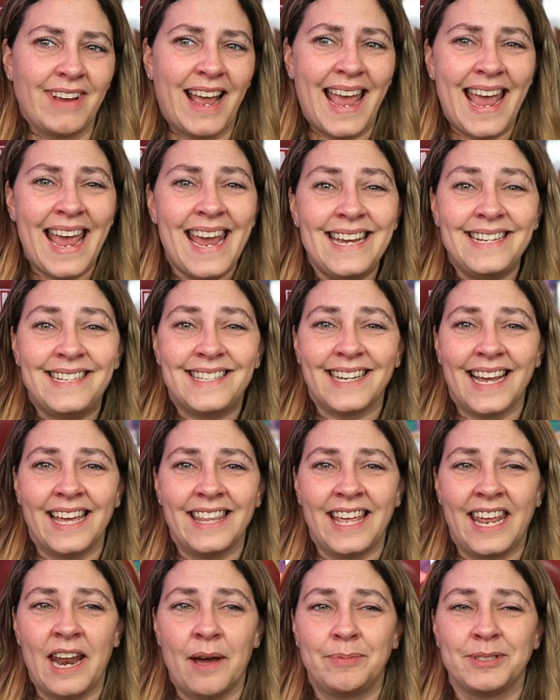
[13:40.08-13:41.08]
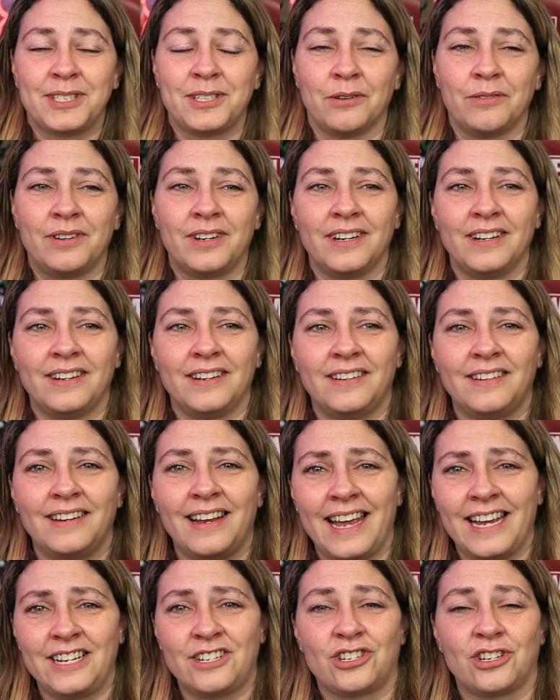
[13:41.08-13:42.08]
8, and then episode
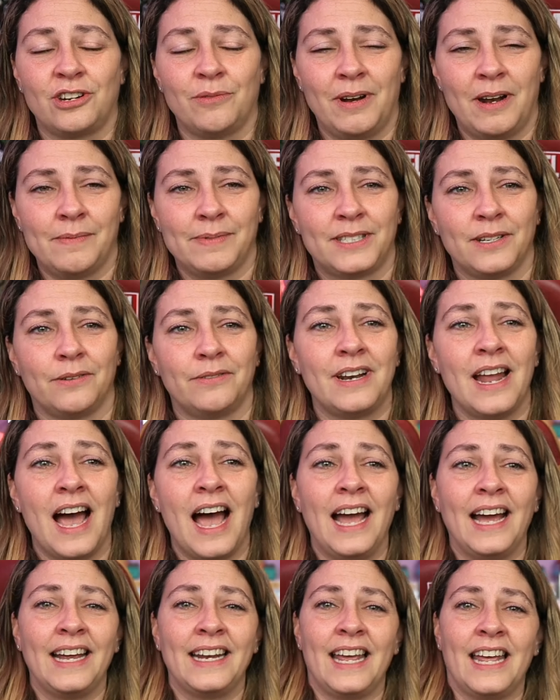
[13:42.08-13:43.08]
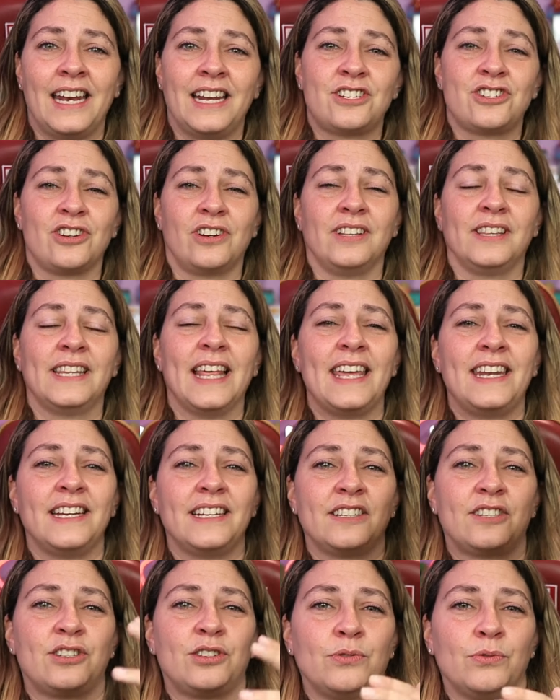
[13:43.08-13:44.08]
8 should have been episode 9, and it should have led
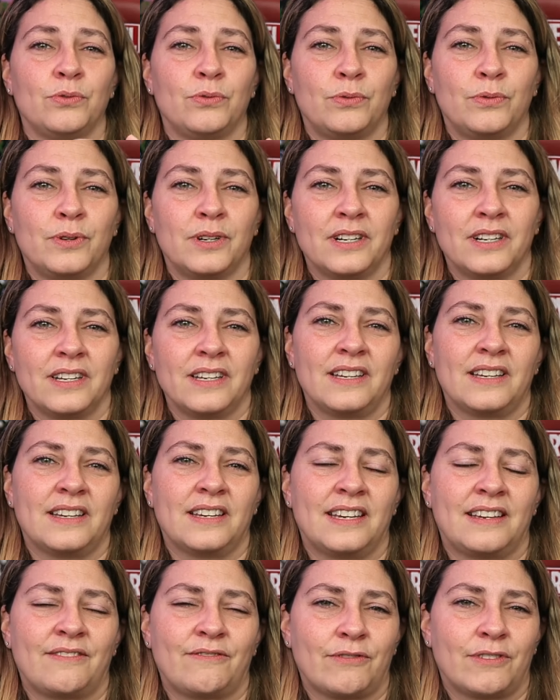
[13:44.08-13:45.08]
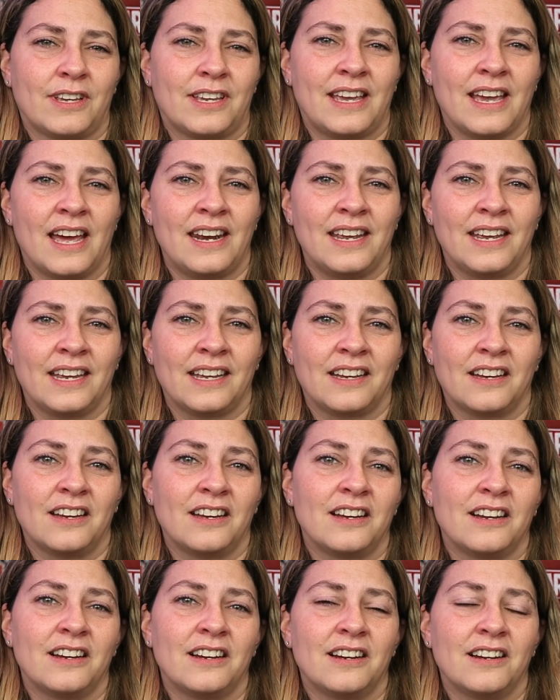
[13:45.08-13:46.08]
into getting
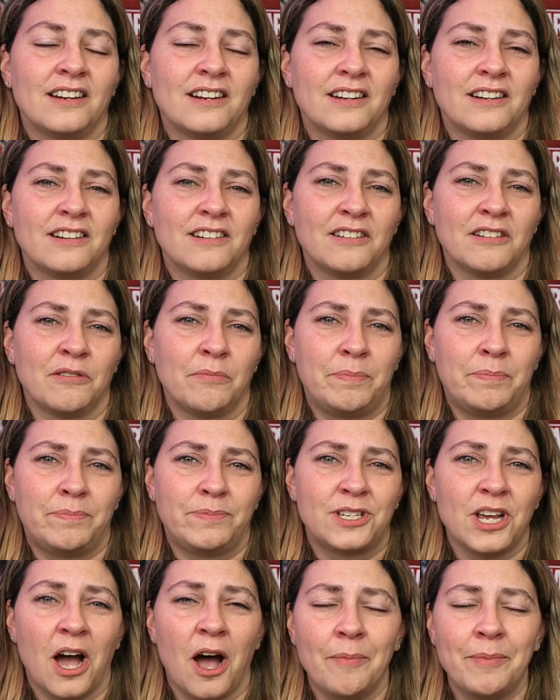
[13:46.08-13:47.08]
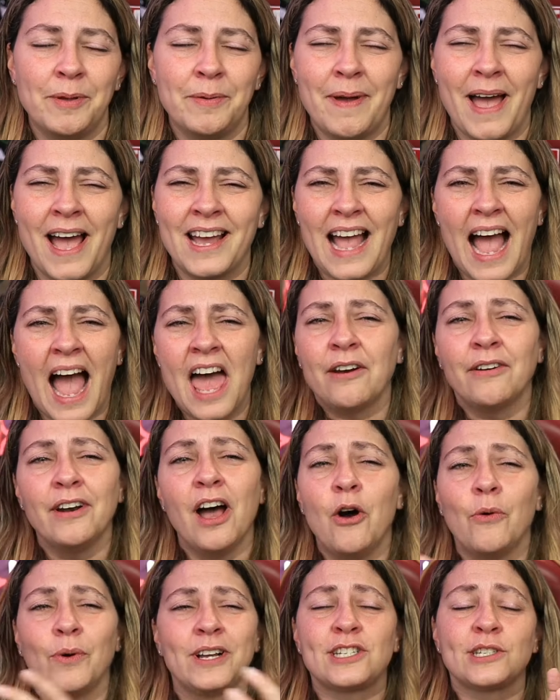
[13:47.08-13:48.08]
Tommy back. I don't
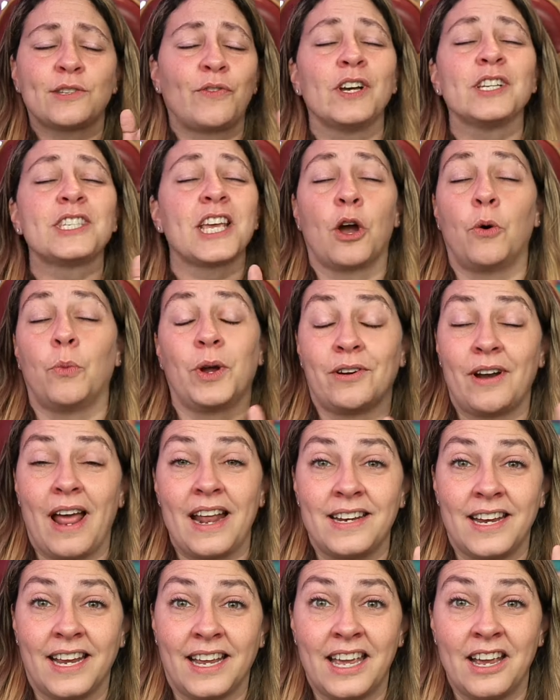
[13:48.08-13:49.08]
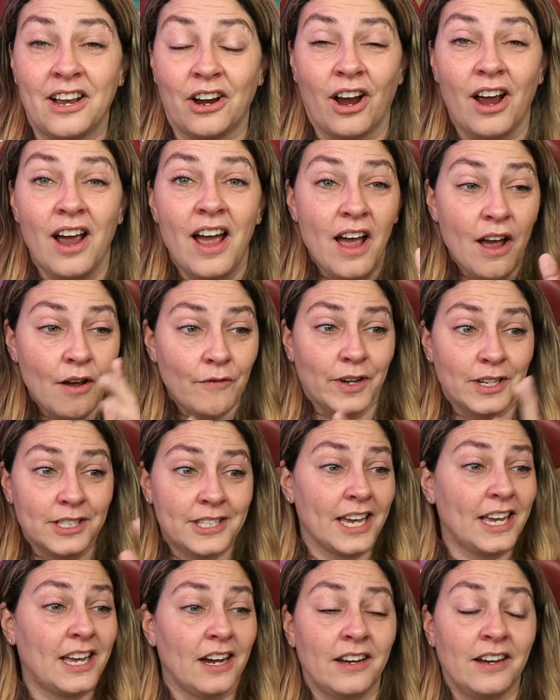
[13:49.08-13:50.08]
know. It just feels like a weird ending here. Feels
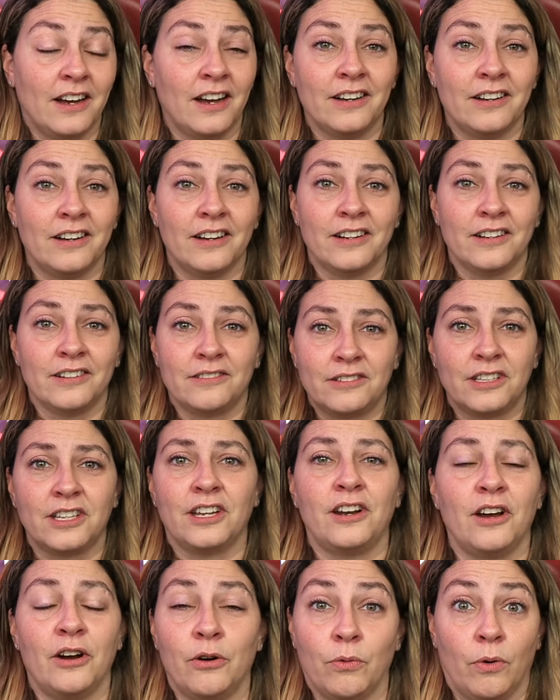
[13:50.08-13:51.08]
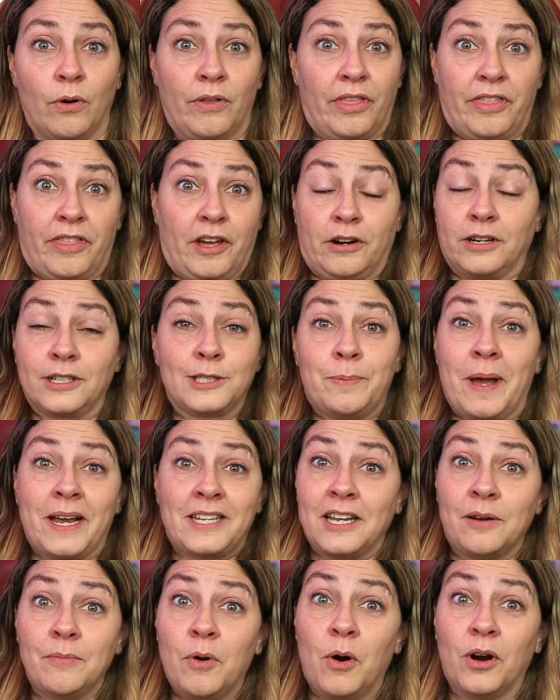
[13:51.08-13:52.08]
like they're
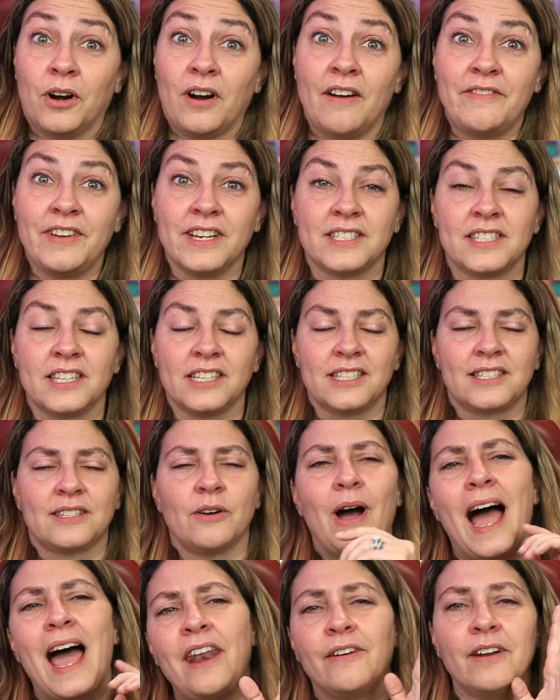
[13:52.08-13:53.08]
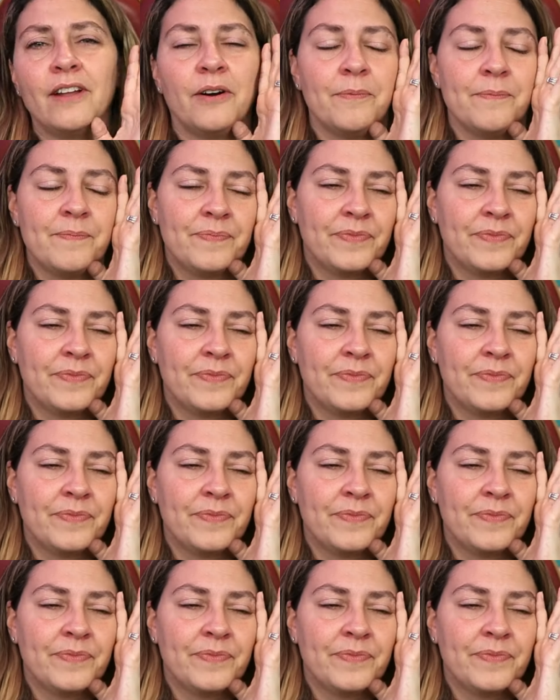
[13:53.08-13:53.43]
expecting more, obviously. So I don't know.